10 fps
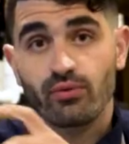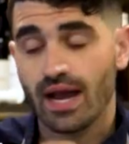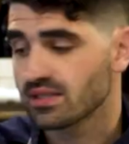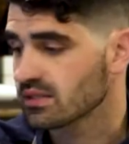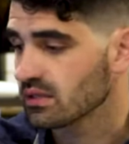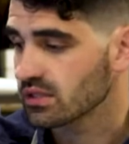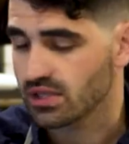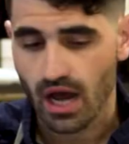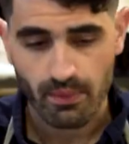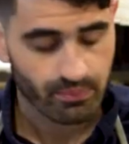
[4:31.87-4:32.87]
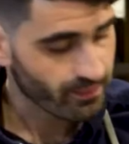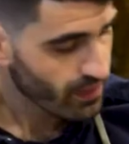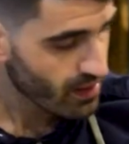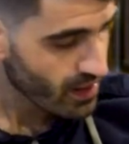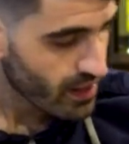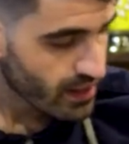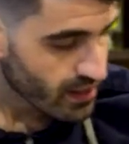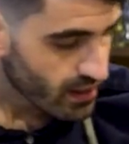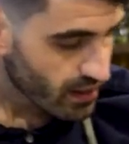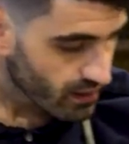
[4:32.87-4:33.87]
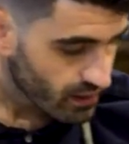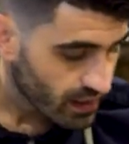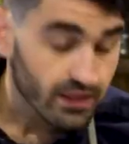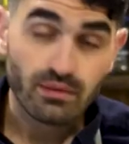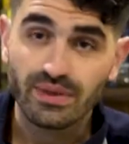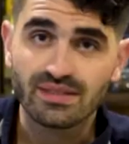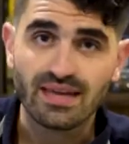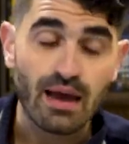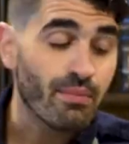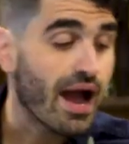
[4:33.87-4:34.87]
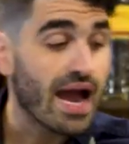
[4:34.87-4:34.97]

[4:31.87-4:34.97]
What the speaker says: rise to the top. And in the meantime,